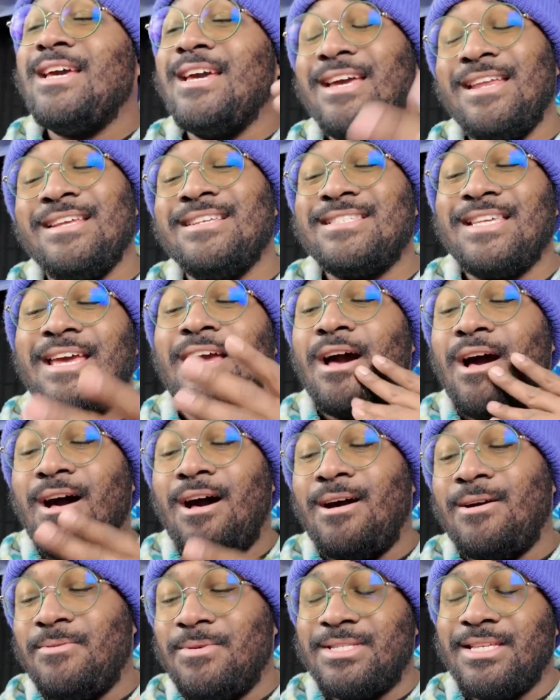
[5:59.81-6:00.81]
it is a
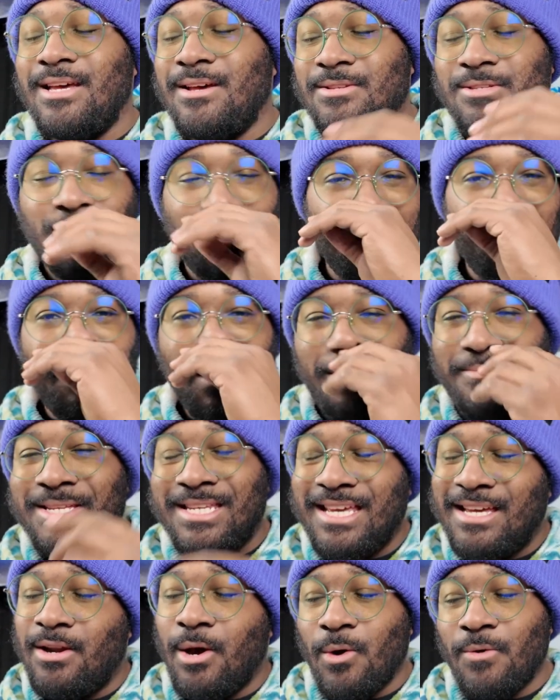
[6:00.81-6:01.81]
Aqua Tail. So they
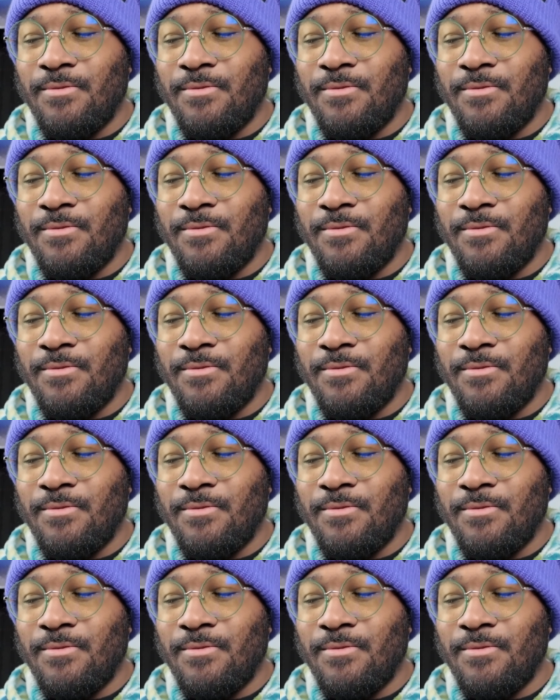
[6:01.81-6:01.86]
probably did